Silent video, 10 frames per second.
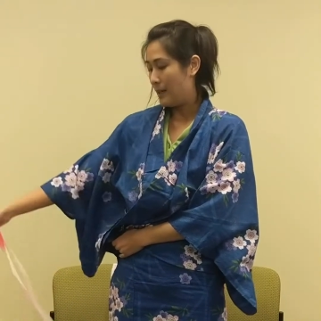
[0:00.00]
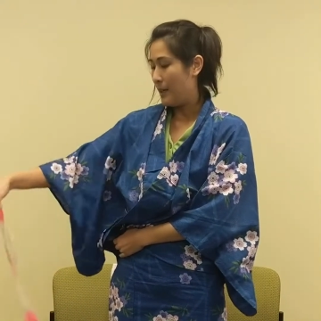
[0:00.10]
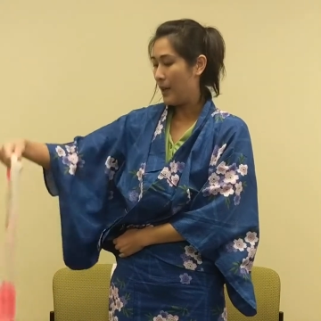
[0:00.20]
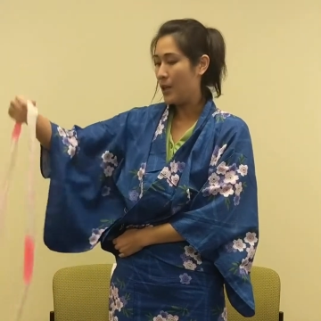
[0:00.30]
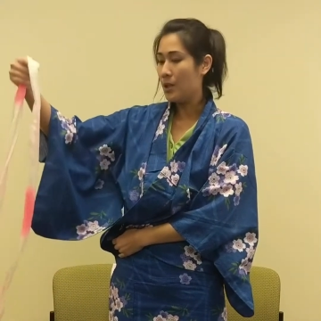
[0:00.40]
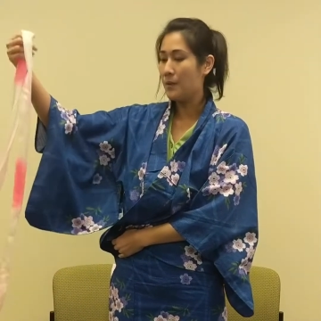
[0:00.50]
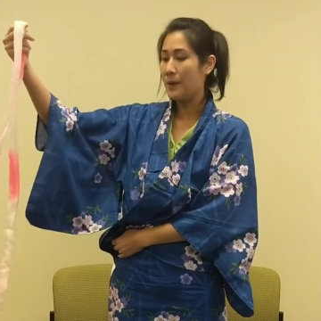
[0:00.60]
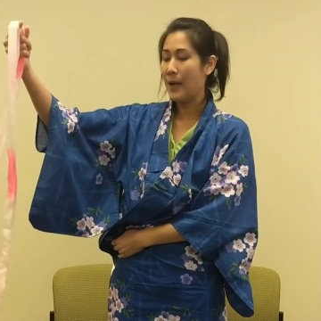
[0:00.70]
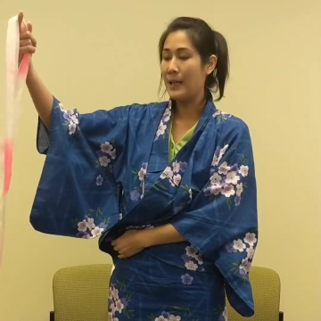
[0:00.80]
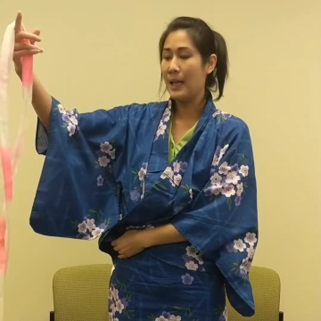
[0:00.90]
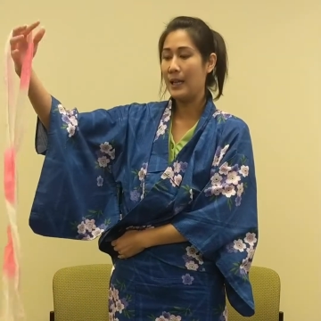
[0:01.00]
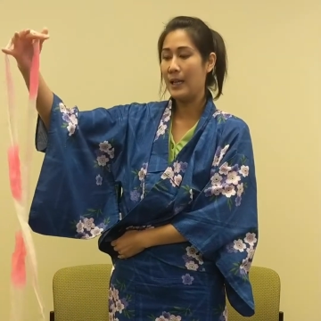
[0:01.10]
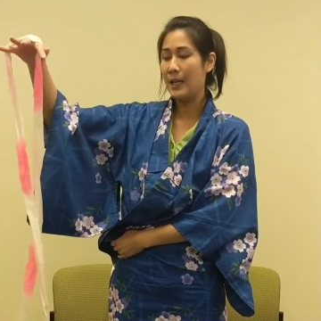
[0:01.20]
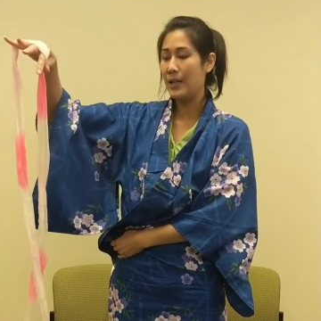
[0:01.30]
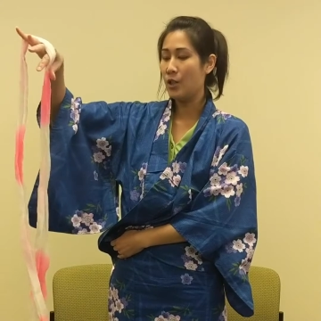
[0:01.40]
Now you can find
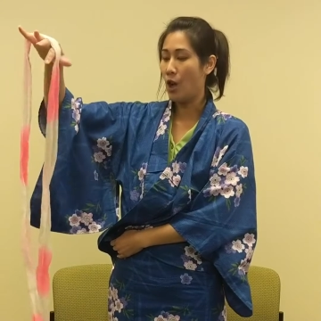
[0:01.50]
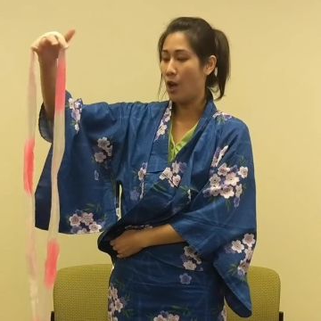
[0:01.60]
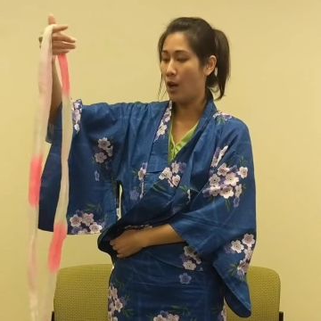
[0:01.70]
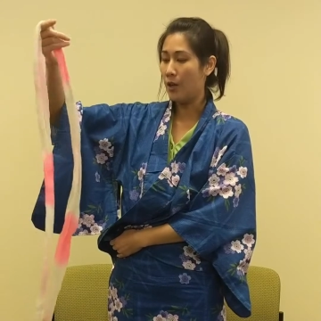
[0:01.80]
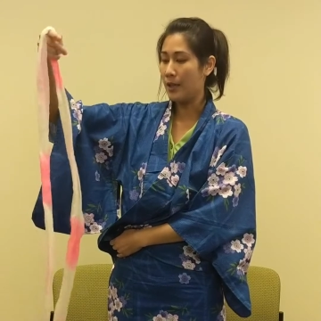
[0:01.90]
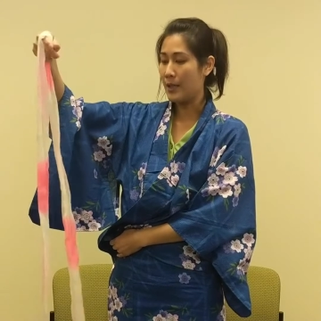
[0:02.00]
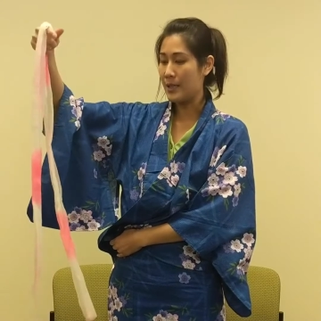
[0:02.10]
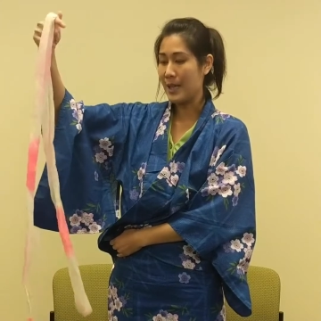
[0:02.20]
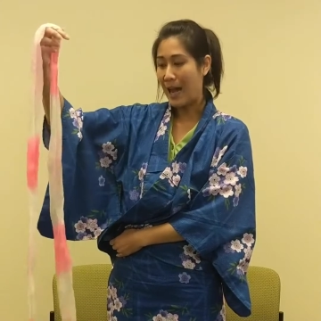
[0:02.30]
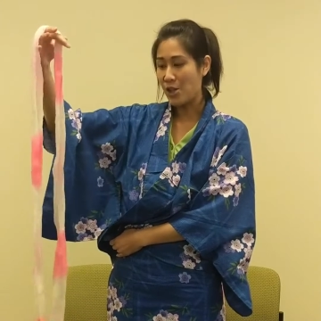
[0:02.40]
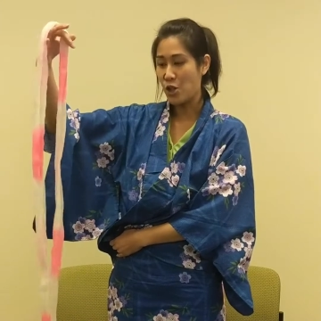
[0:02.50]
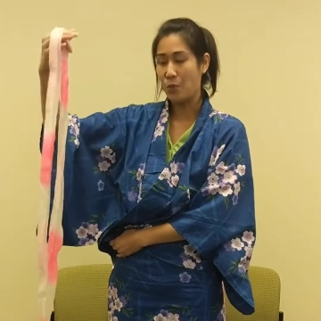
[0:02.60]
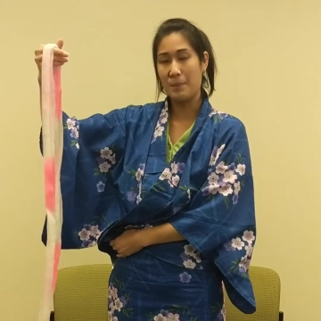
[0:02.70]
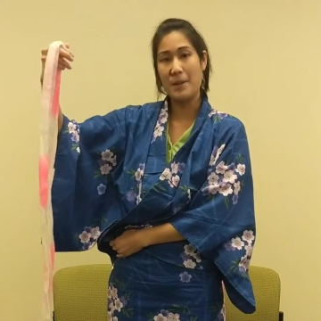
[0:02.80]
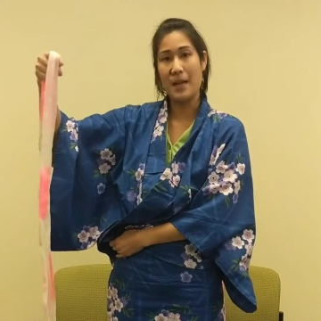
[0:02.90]
any long sash or
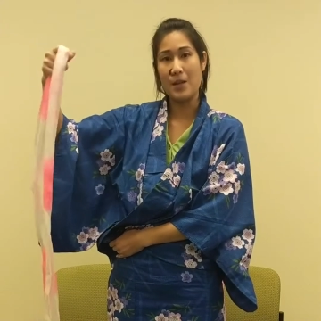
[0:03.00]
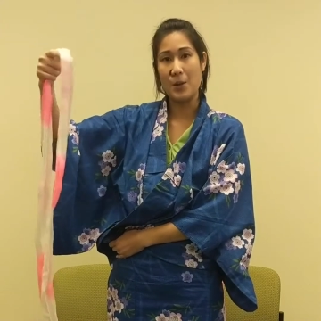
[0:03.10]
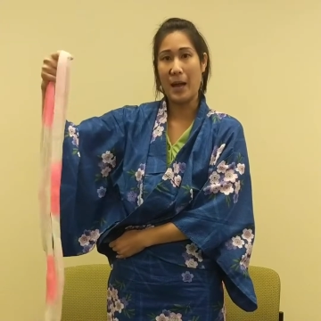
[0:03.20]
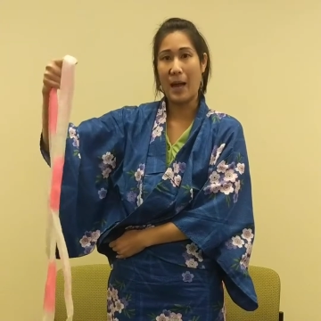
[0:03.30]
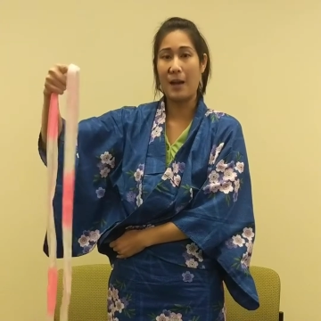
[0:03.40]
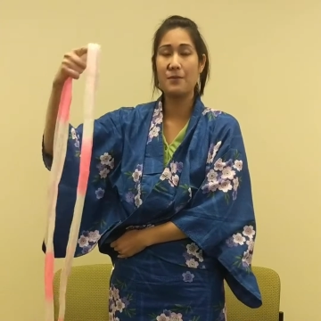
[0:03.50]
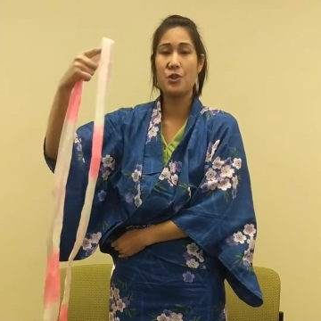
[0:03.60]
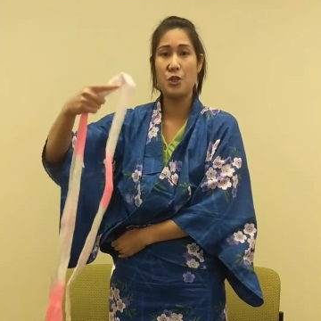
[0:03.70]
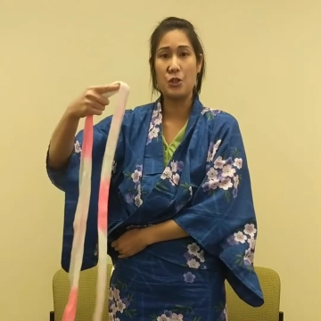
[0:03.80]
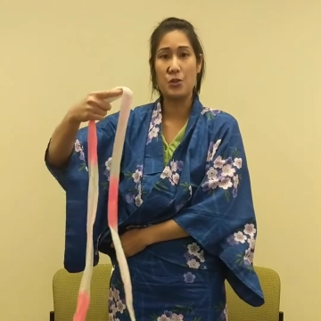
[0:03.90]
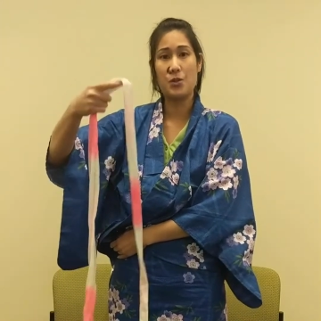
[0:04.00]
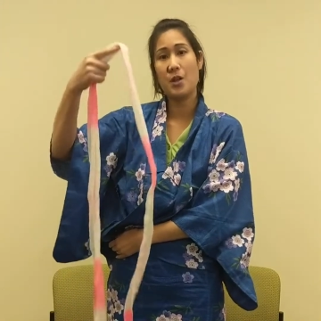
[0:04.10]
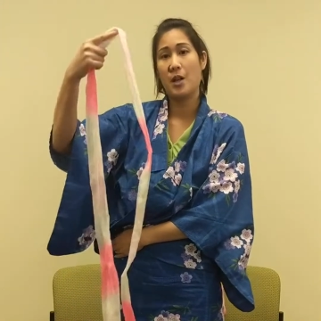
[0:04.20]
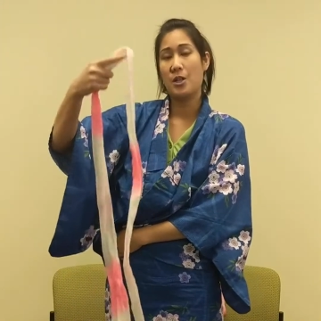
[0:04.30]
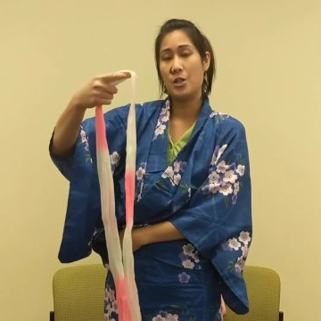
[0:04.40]
ribbon that you have to use
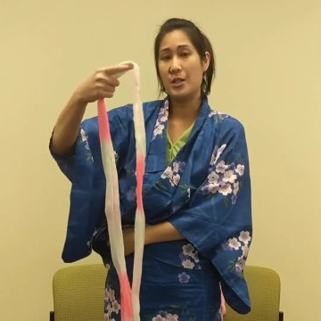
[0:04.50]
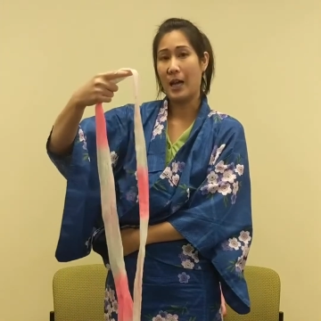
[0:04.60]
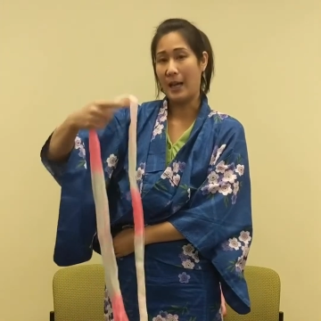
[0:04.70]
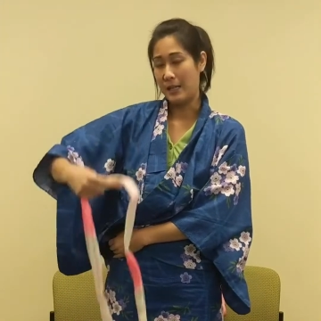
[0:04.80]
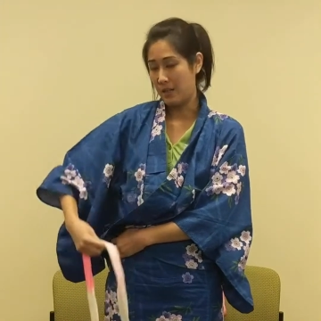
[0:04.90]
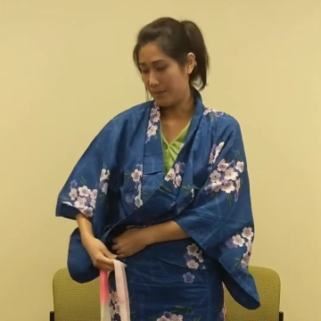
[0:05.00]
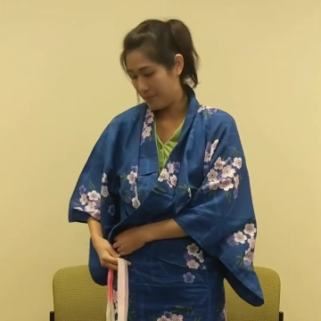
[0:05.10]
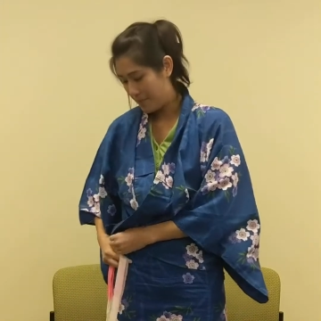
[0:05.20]
to tie it.